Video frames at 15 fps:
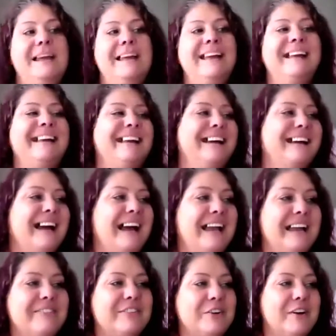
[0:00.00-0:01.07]

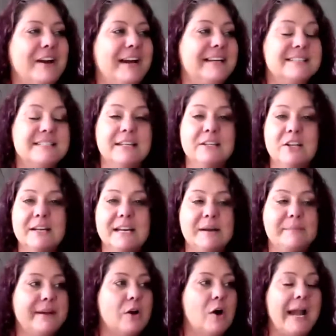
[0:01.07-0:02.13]
I have a grandson looking
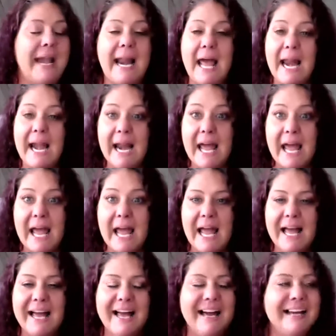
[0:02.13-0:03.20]
at me going,
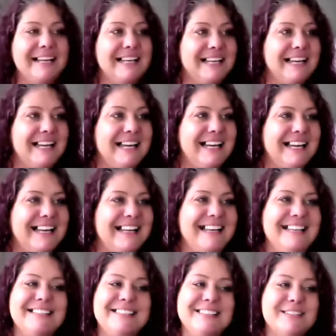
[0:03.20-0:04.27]
Nana.
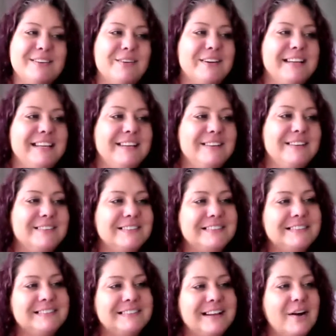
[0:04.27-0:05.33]
He's so cute.
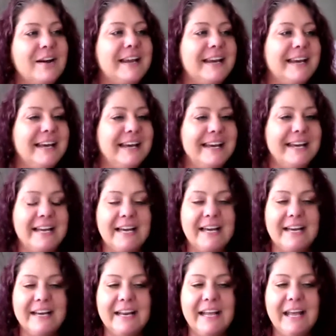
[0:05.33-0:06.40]
Go get a daddy
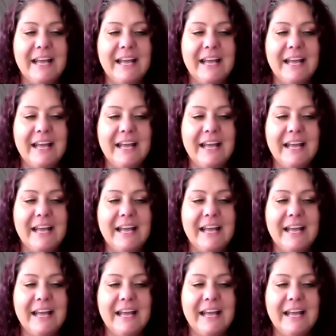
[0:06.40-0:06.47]
on.